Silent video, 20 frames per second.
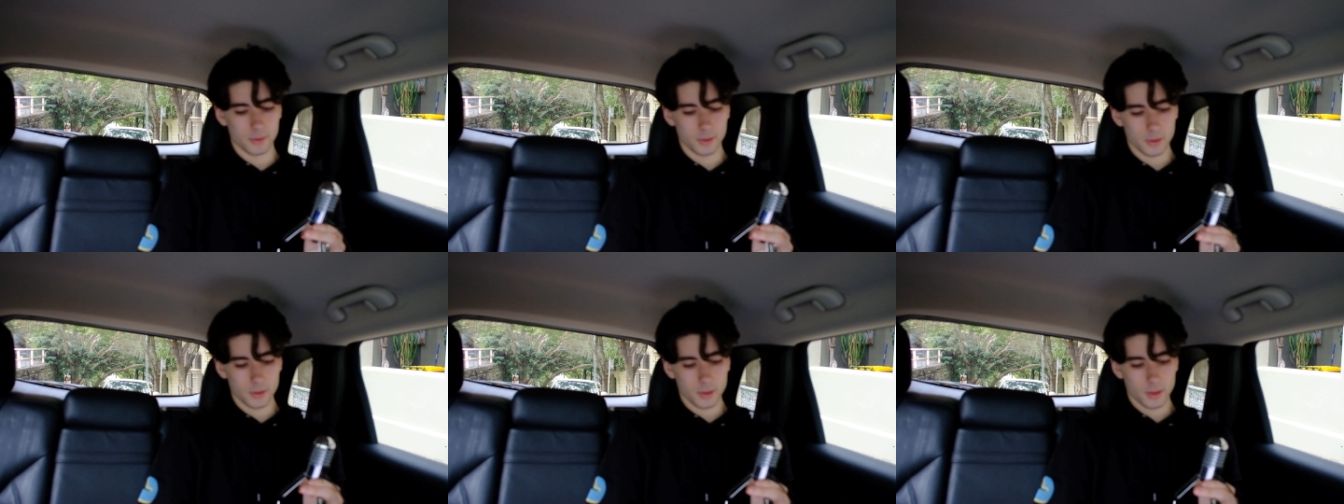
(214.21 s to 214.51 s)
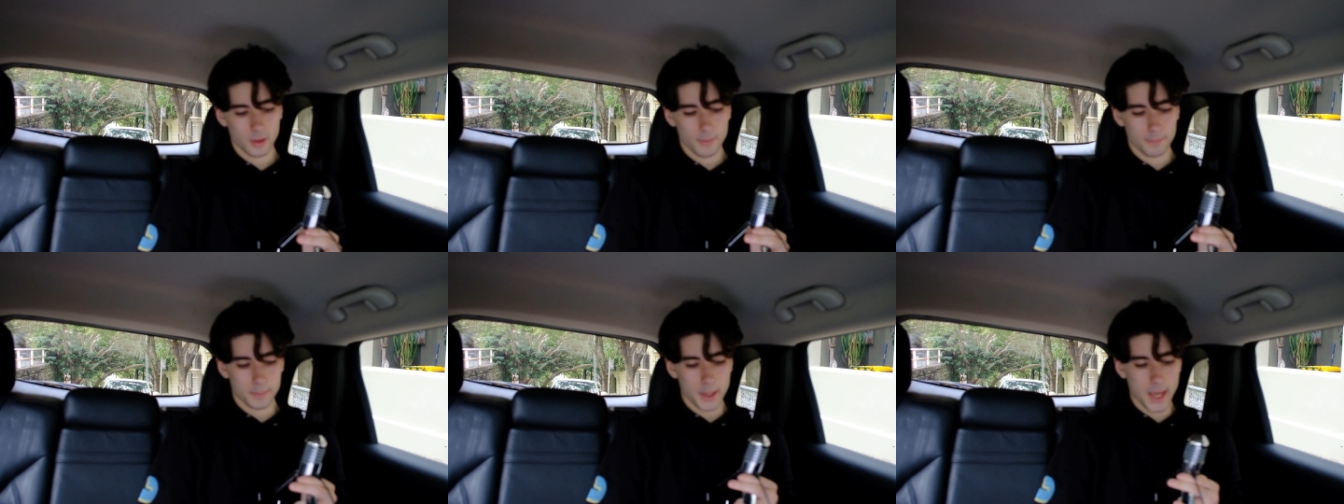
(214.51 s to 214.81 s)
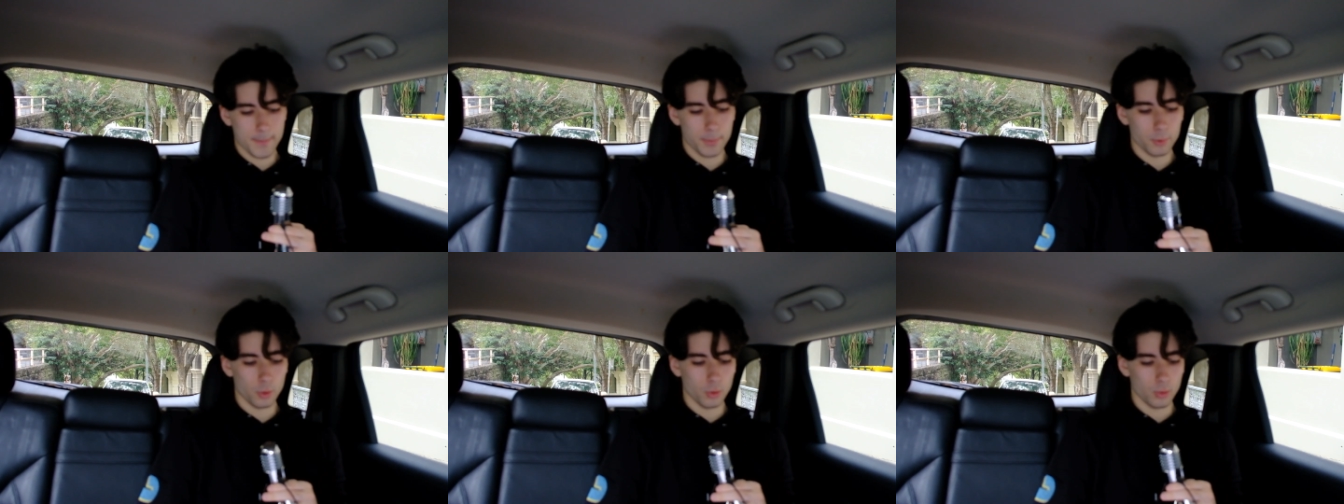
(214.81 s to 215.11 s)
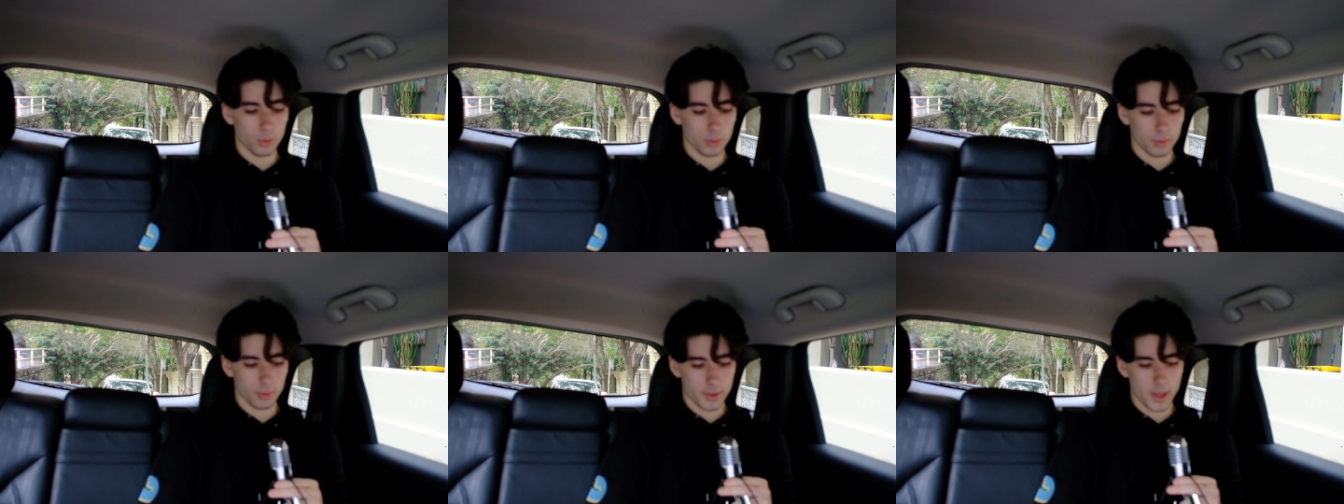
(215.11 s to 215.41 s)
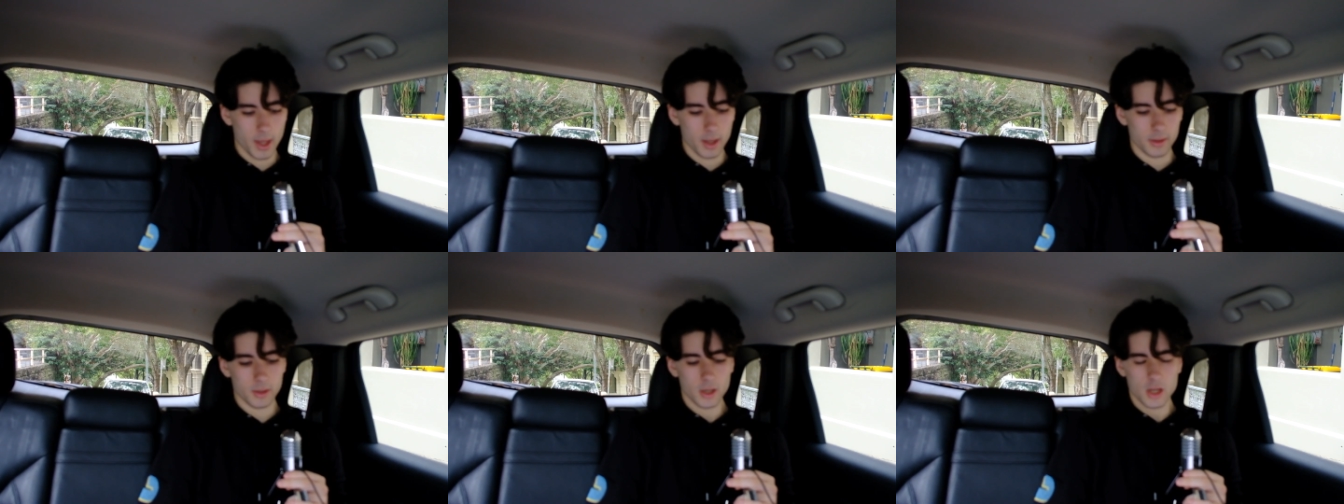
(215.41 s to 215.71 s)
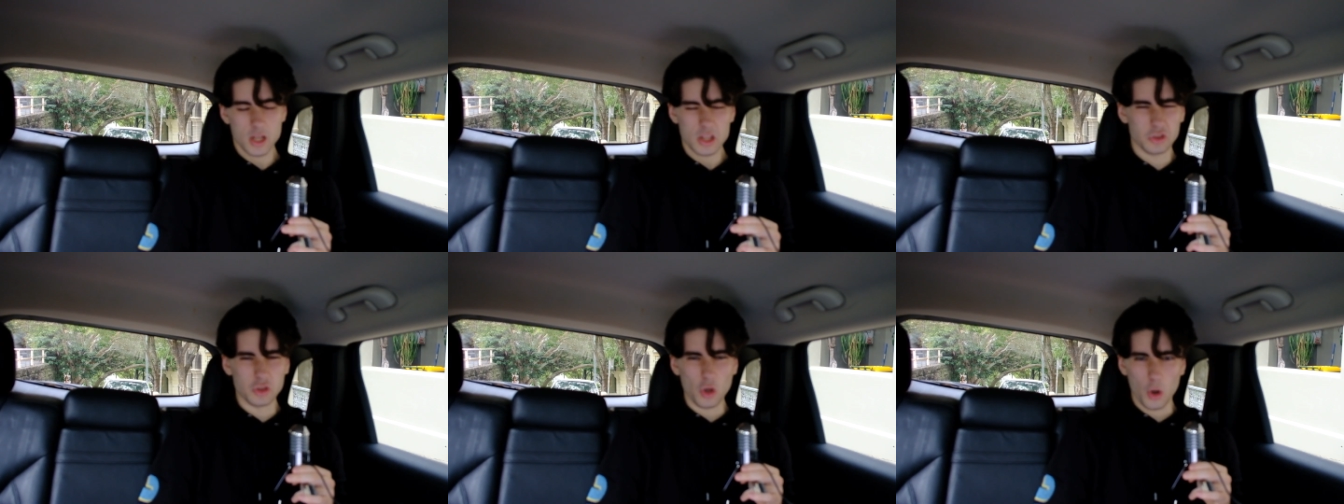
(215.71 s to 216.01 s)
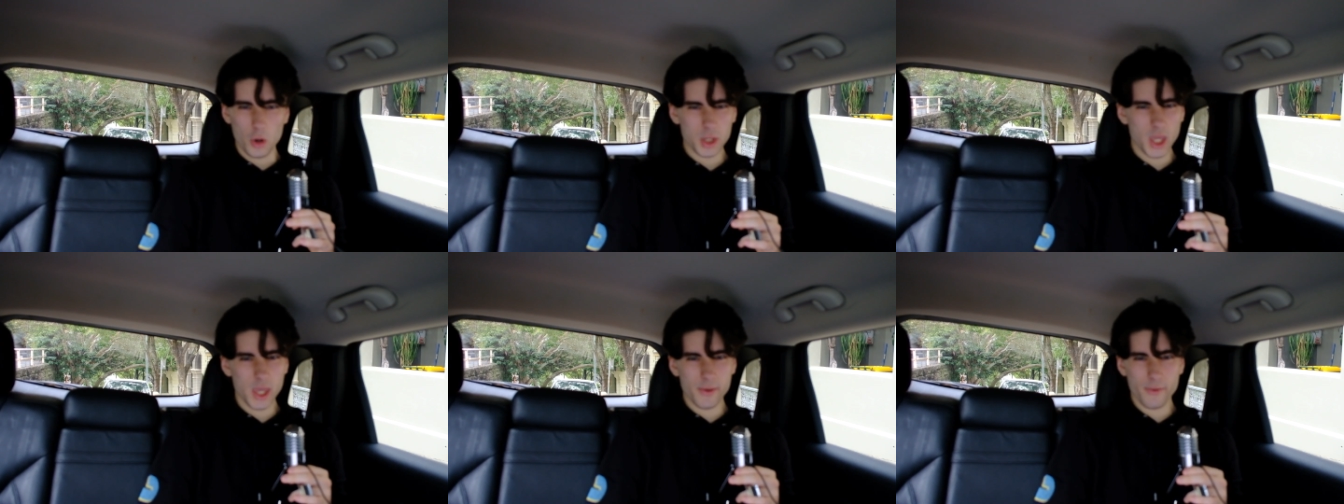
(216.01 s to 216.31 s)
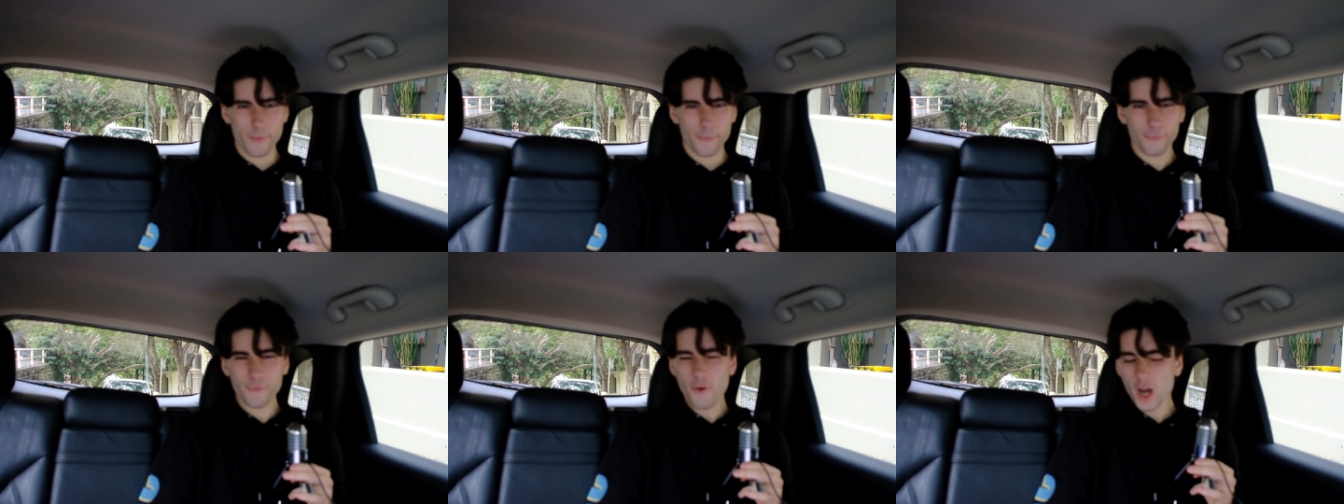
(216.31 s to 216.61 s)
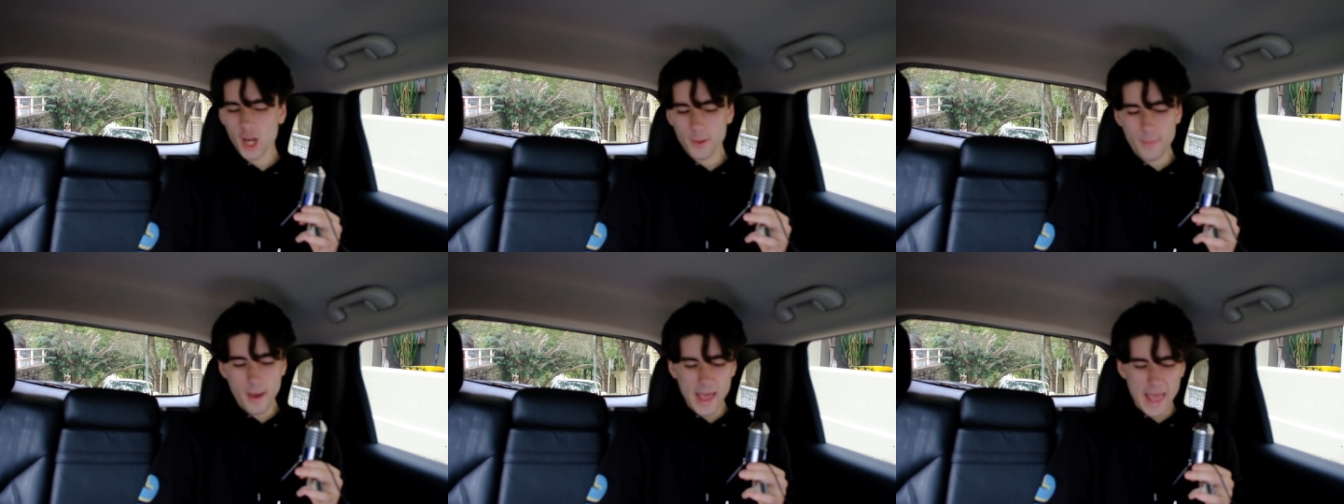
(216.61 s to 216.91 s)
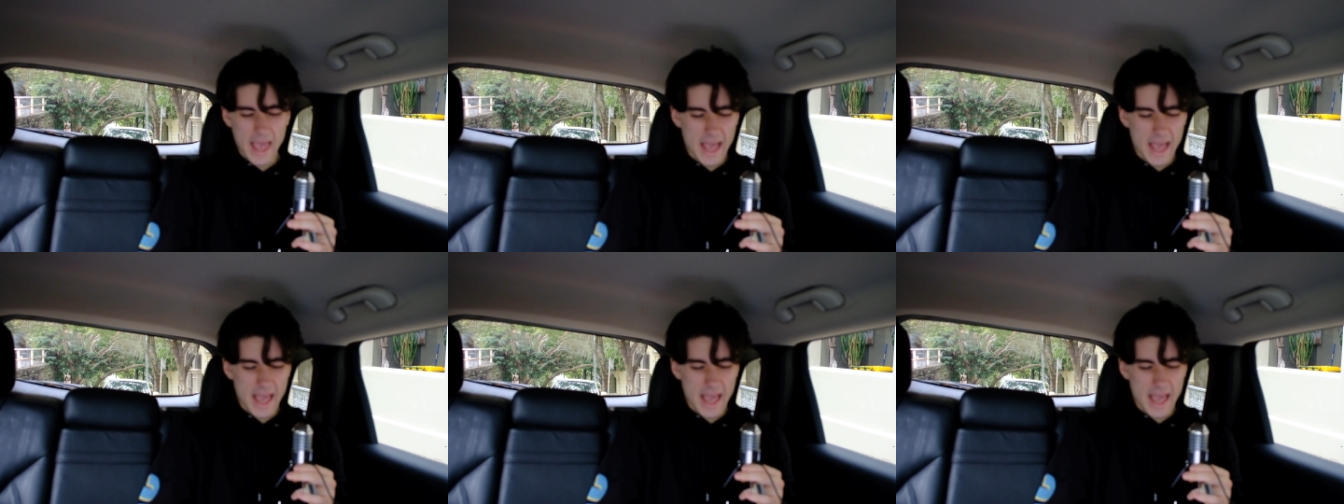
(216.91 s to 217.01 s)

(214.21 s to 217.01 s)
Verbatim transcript: Oh, shit. People that don't give a fuck about